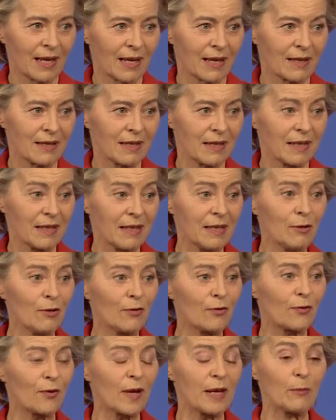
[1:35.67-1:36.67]
The EU
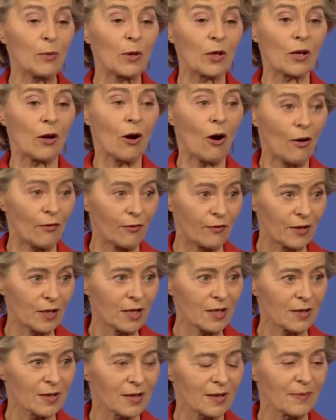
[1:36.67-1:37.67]
framework
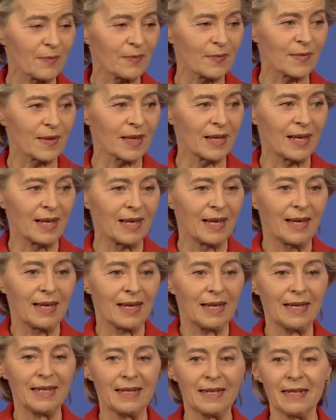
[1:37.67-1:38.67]
offers.
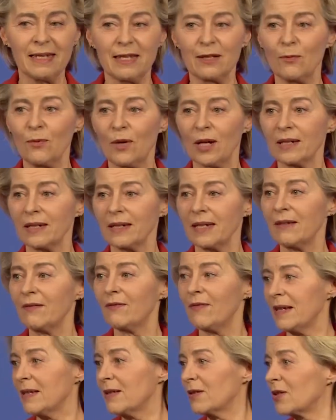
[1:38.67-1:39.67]
It is what
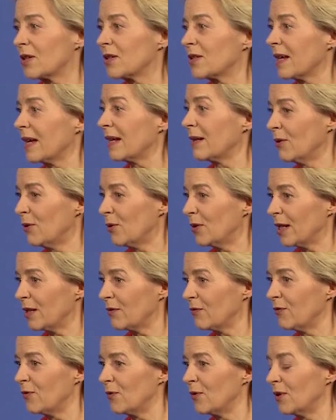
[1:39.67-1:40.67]
investors are looking
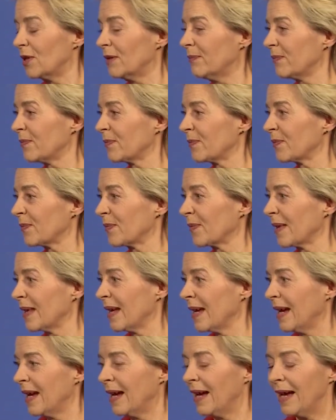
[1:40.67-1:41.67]
for.
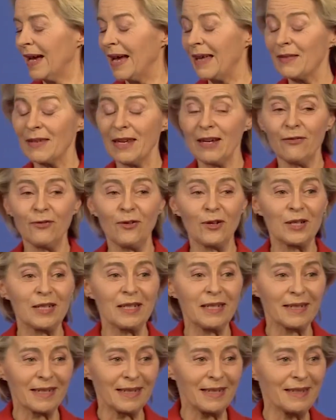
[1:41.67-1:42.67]
And therefore,
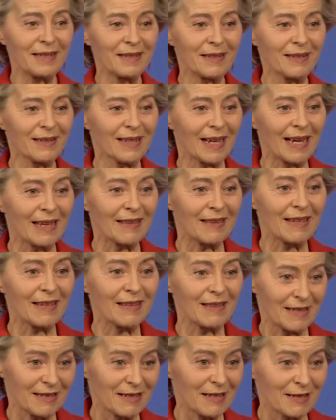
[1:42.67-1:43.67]
dear Keir, I
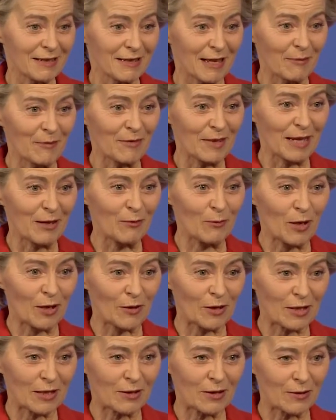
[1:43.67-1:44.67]
think this is something where
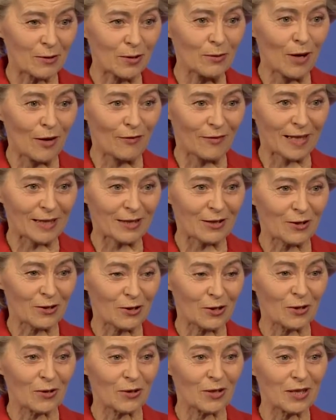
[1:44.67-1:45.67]
the two of us
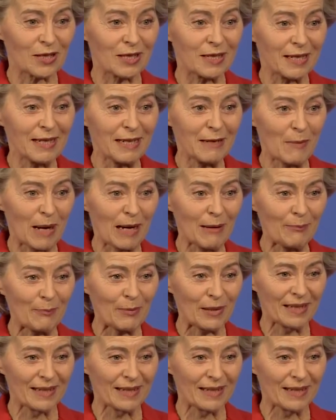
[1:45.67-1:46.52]
should team up